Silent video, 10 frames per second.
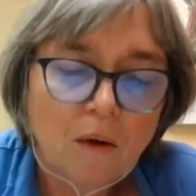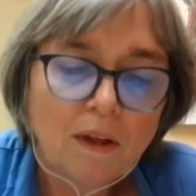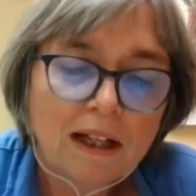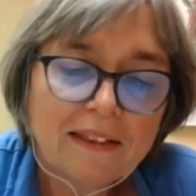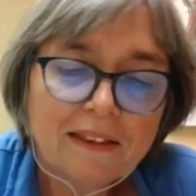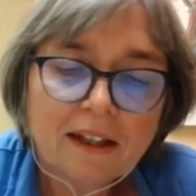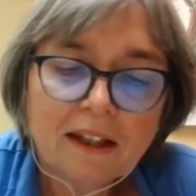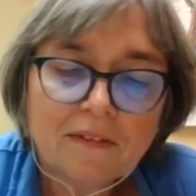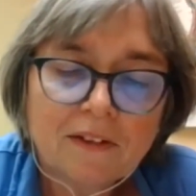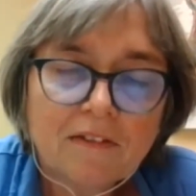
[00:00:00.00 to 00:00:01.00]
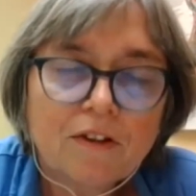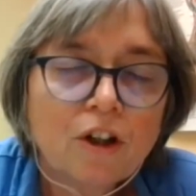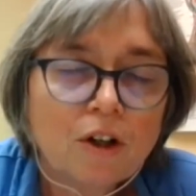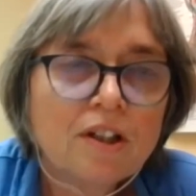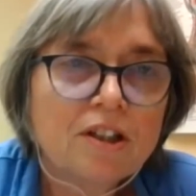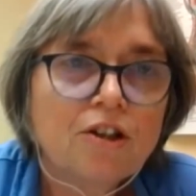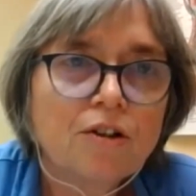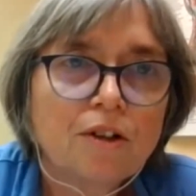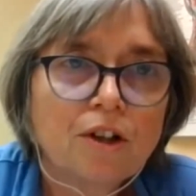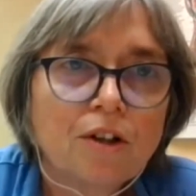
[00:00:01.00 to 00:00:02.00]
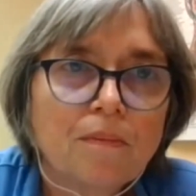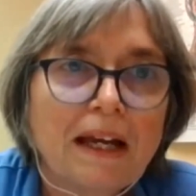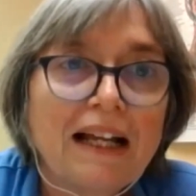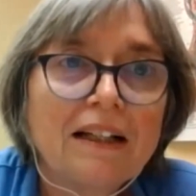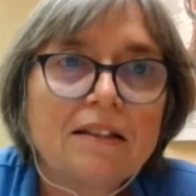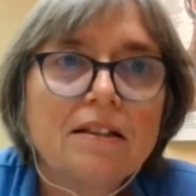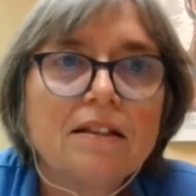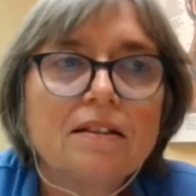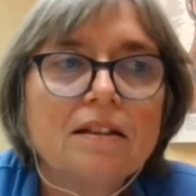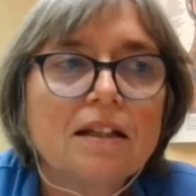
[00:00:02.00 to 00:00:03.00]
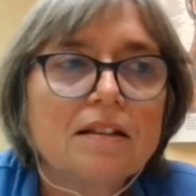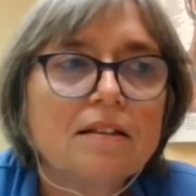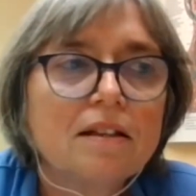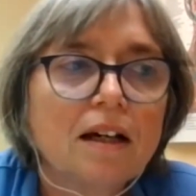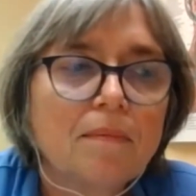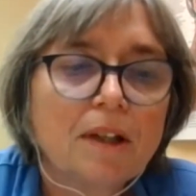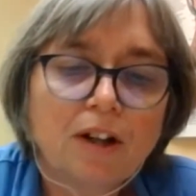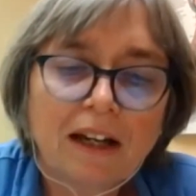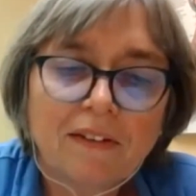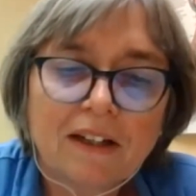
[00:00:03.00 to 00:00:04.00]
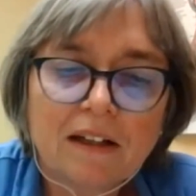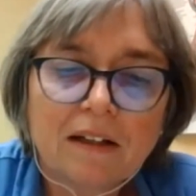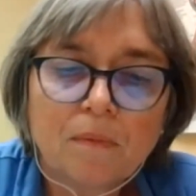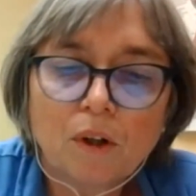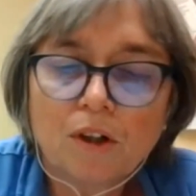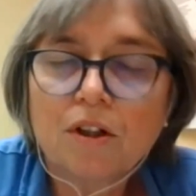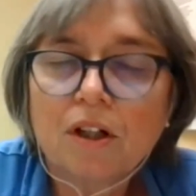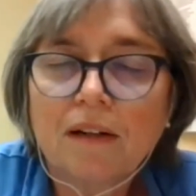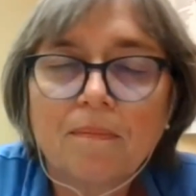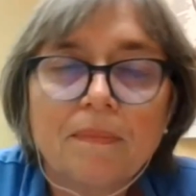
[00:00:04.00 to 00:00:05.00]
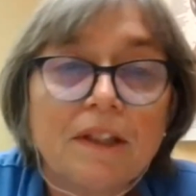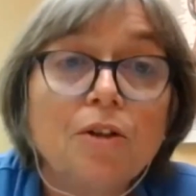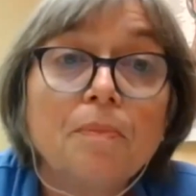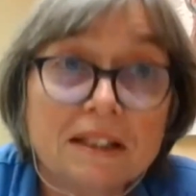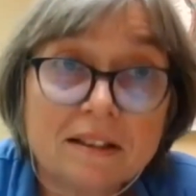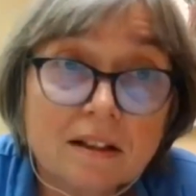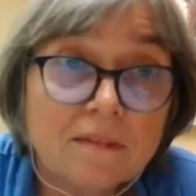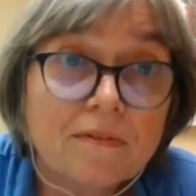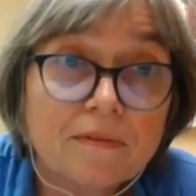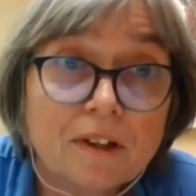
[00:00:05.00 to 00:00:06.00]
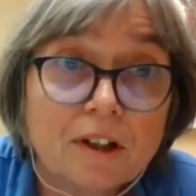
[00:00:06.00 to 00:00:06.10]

Well, I think if you notice your balance is that you're having more near misses of,